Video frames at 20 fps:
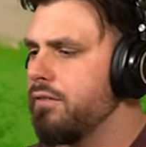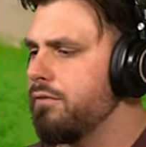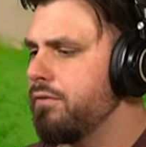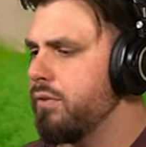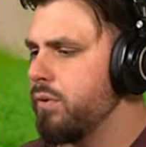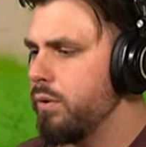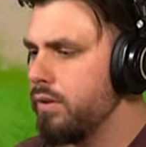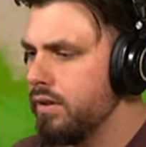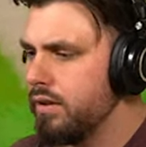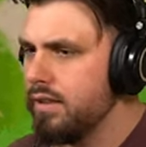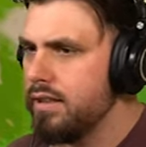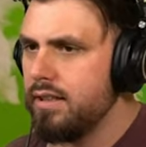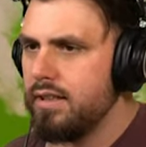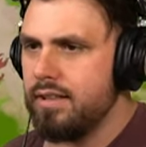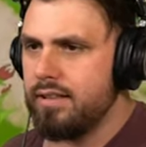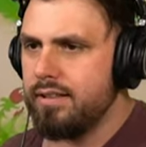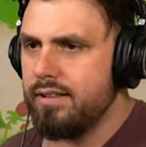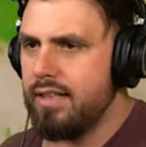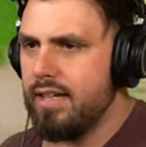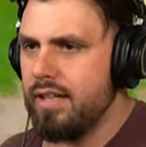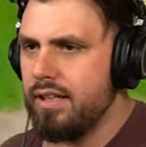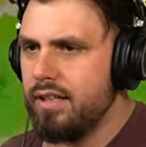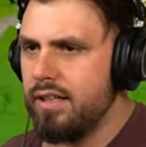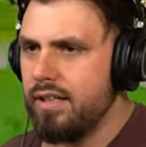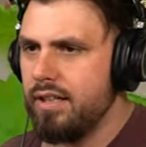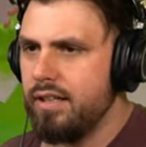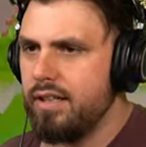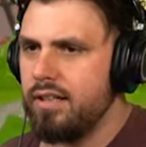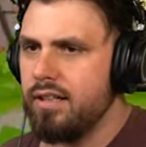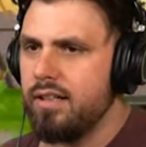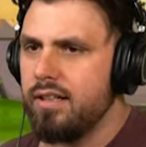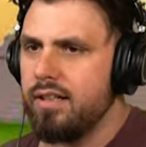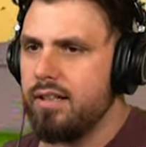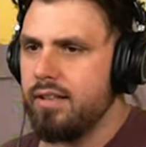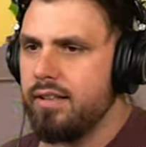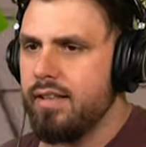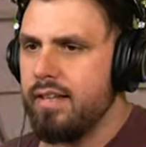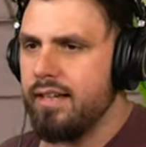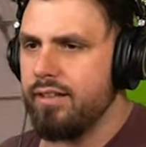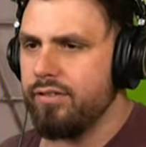and food down here.
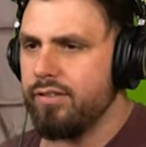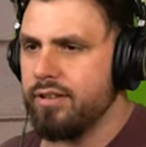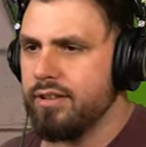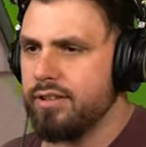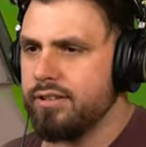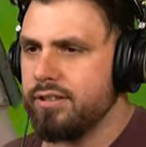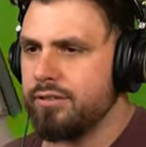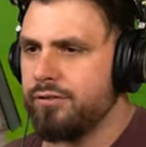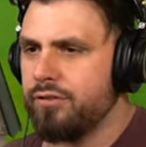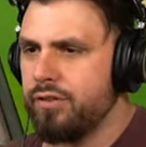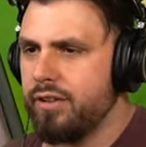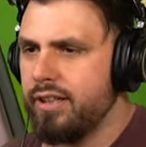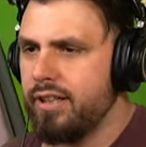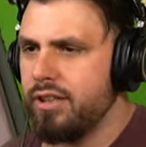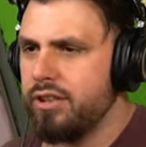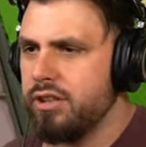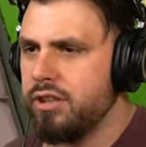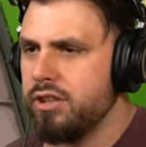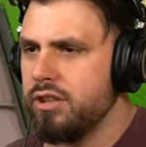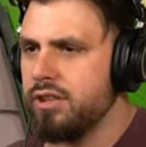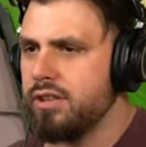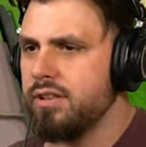Thankfully, there's a fridge.